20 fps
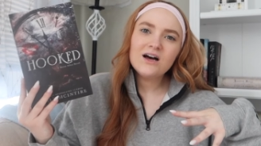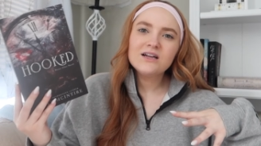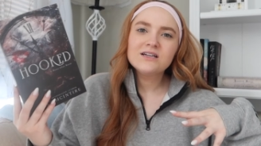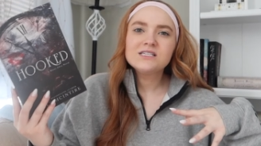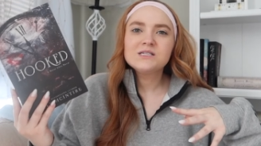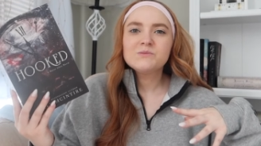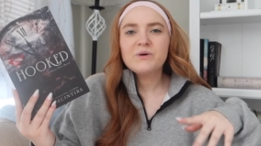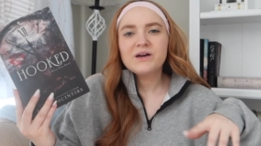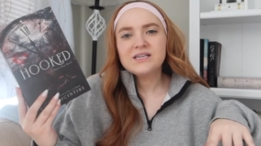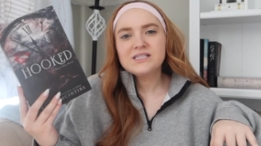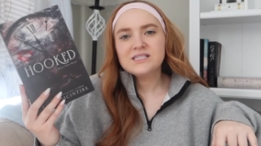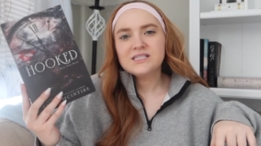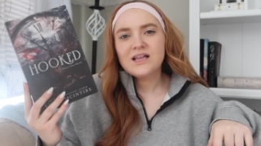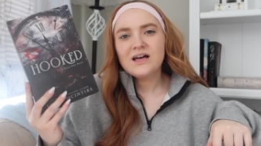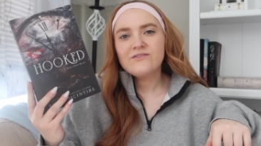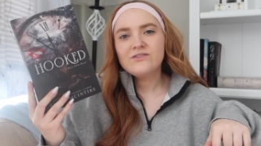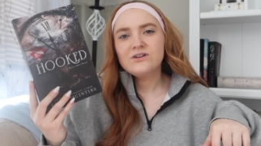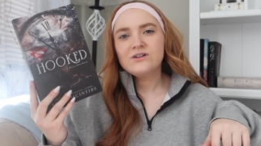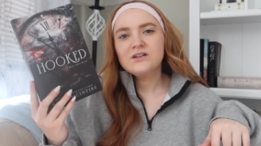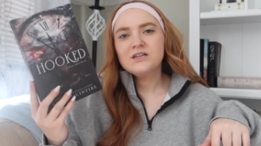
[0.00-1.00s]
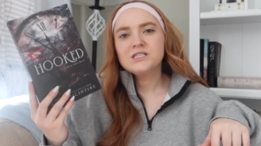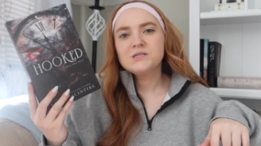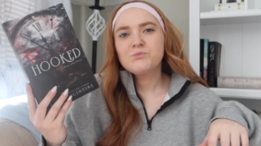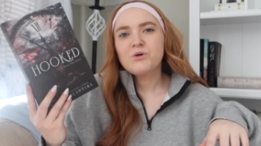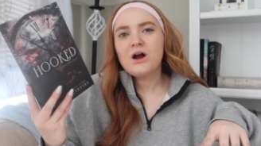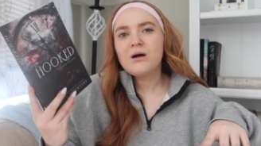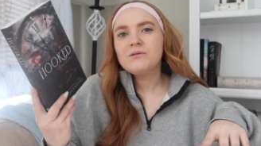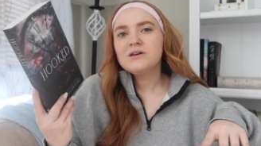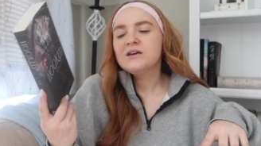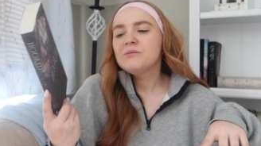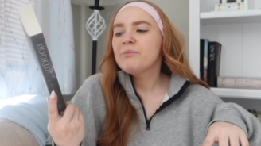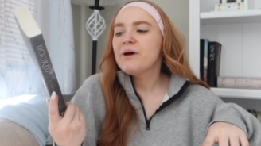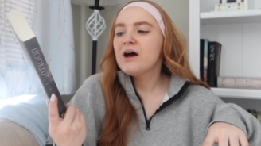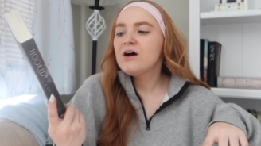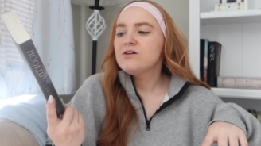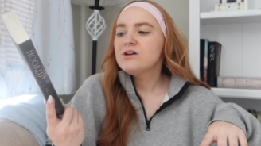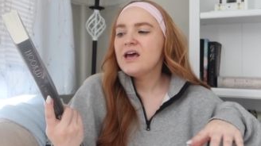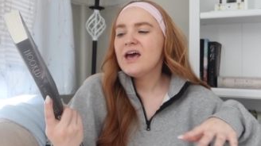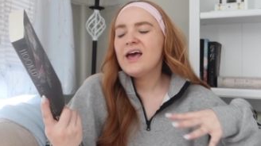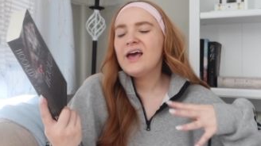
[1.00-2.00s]
On spice level, it's probably
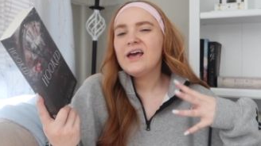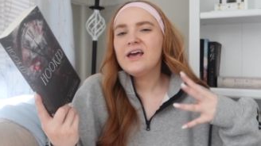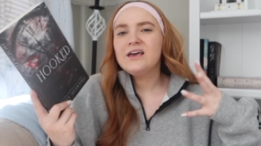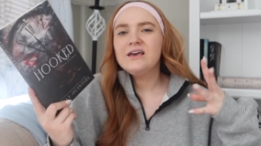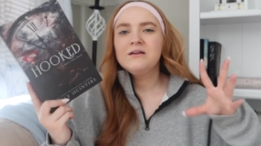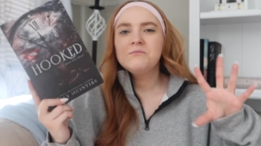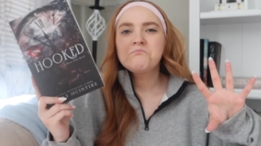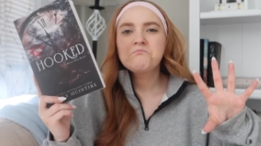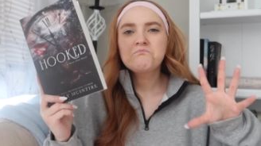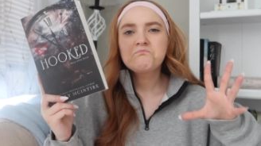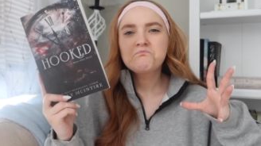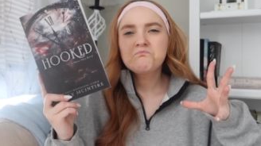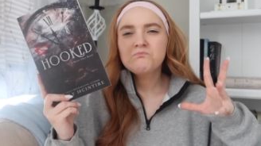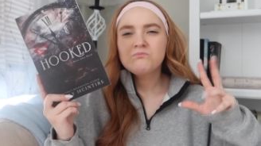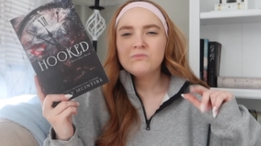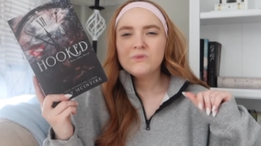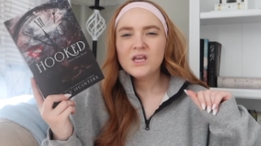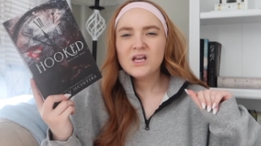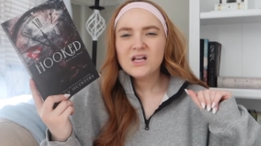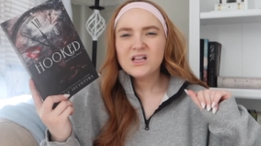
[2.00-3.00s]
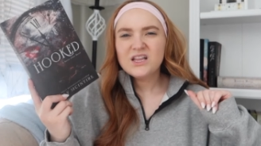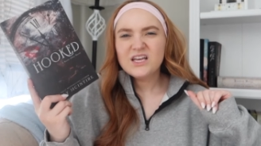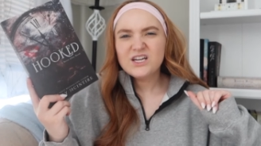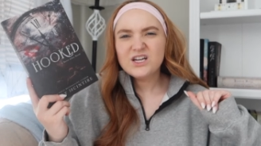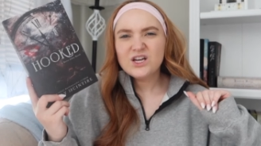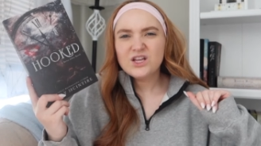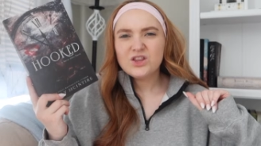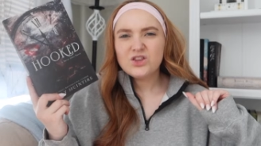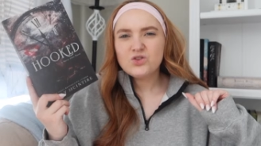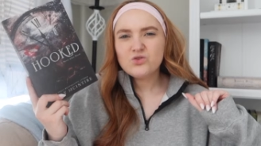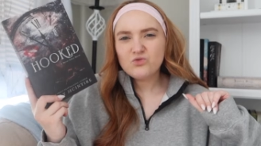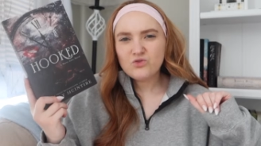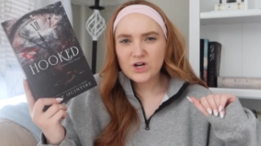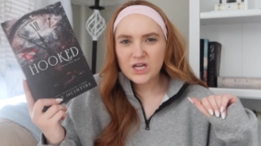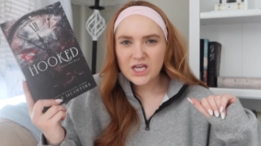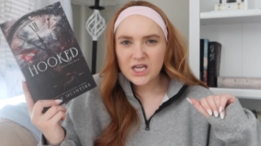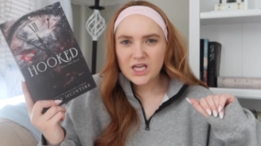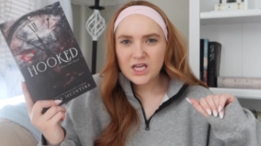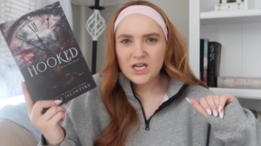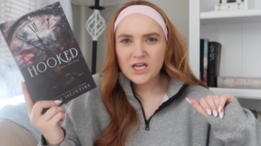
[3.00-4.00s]
about a, like a
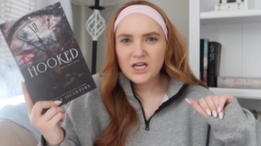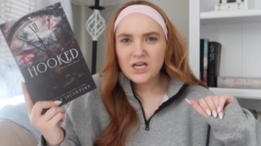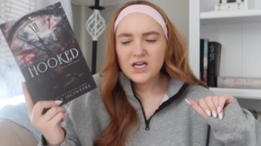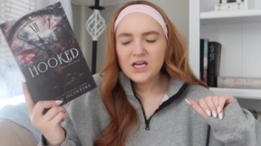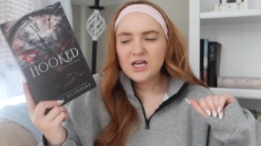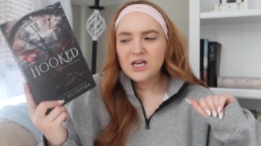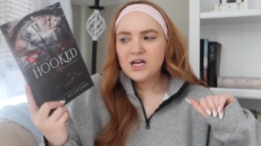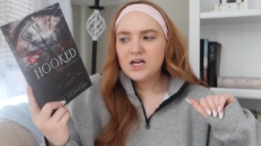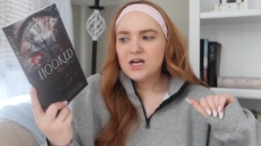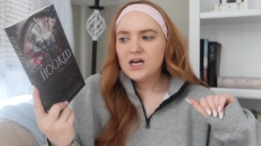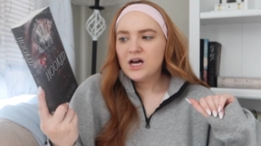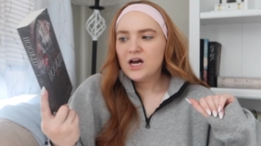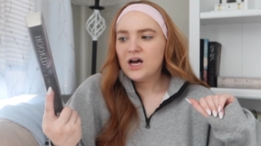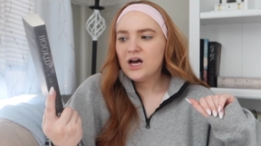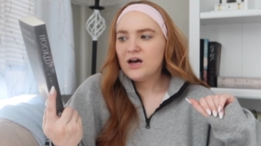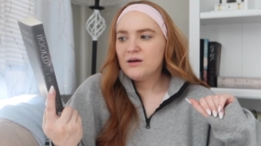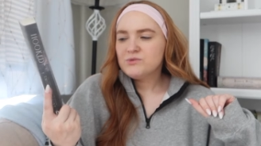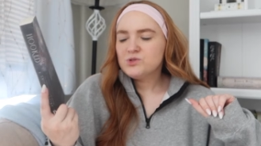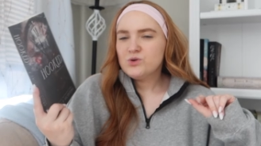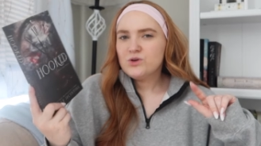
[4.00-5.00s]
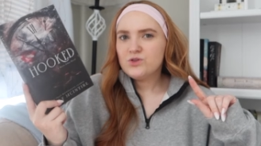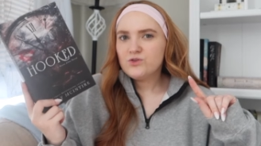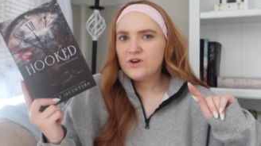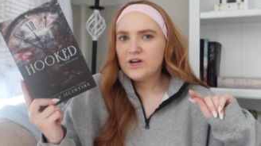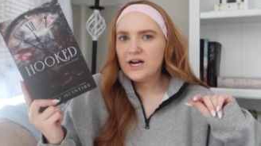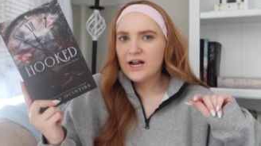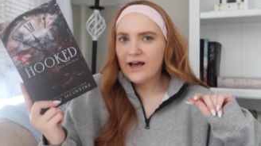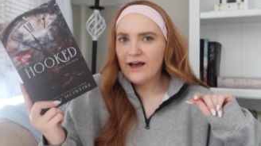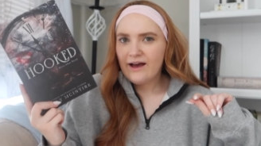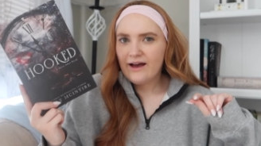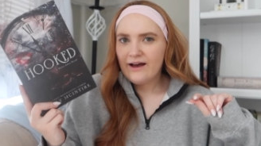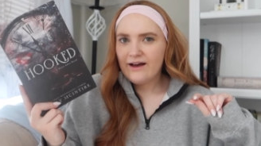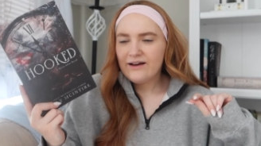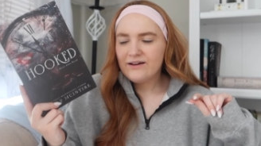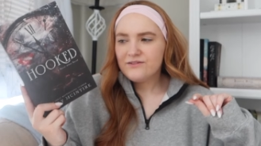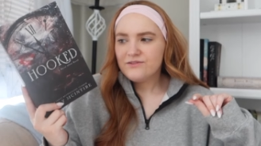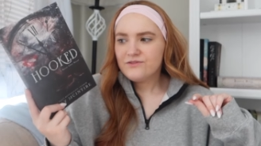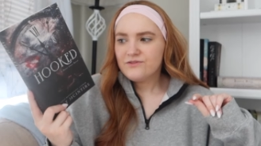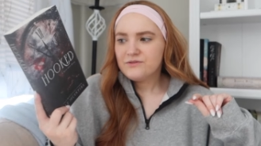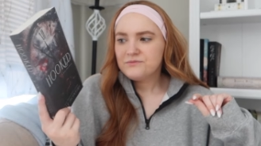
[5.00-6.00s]
three um, to a three and a
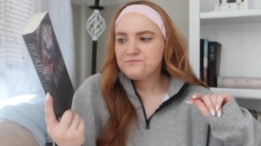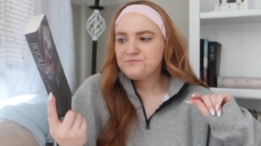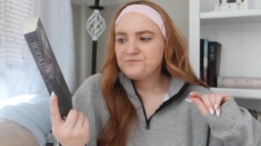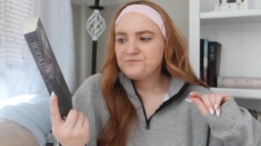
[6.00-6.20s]
half.